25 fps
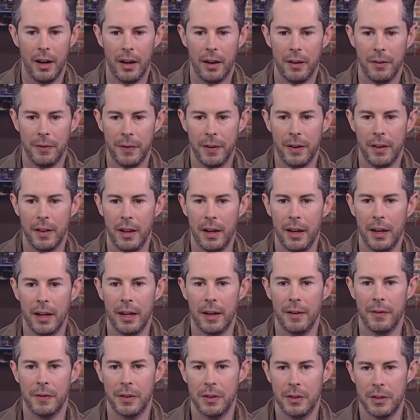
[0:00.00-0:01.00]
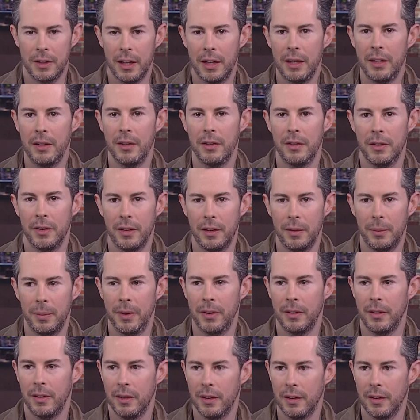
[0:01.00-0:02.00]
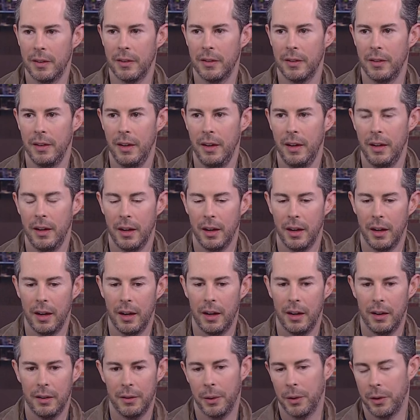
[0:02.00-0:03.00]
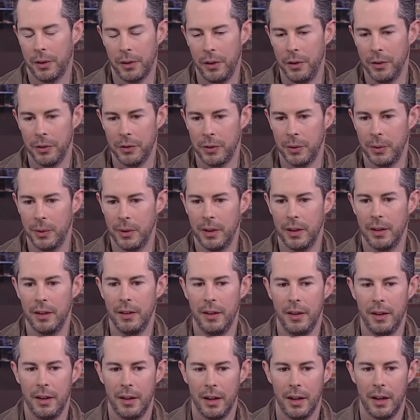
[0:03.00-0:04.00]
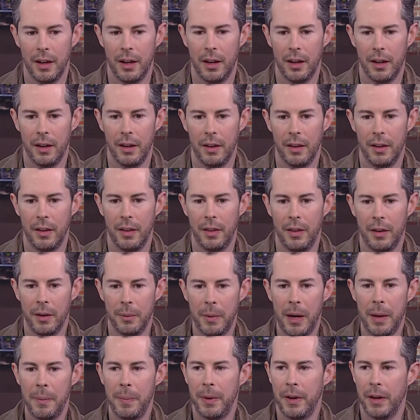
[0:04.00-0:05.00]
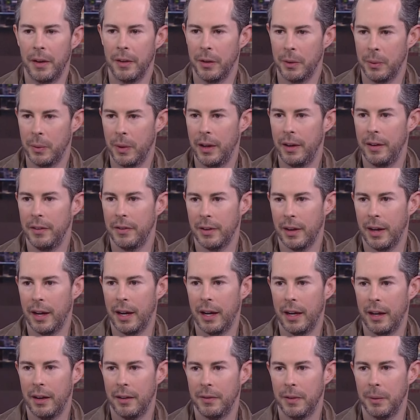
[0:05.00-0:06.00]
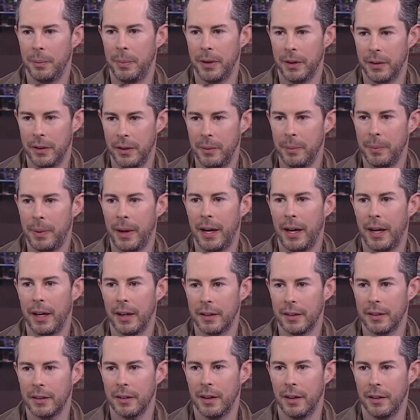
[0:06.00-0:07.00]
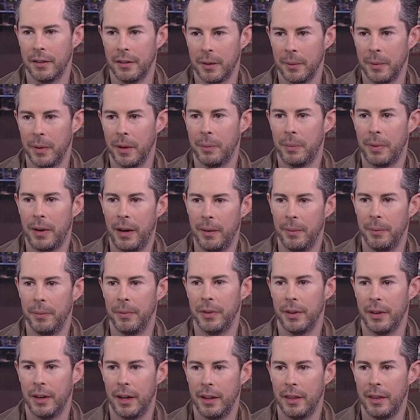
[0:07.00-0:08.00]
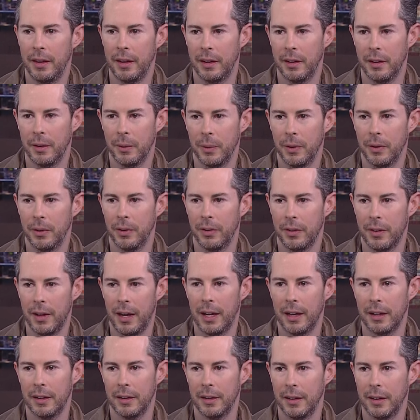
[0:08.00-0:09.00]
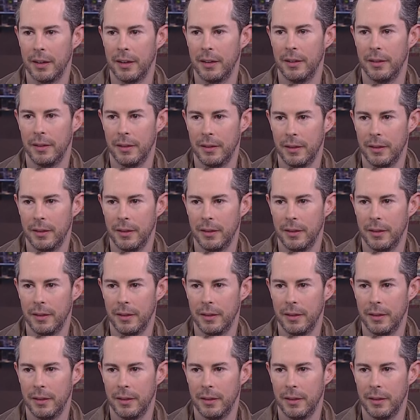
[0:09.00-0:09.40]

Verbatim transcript: I felt like after 10 years in the business uh, or close to it, uh, there might be other ways to have a bigger impact on some of the problems that I think are worth tackling.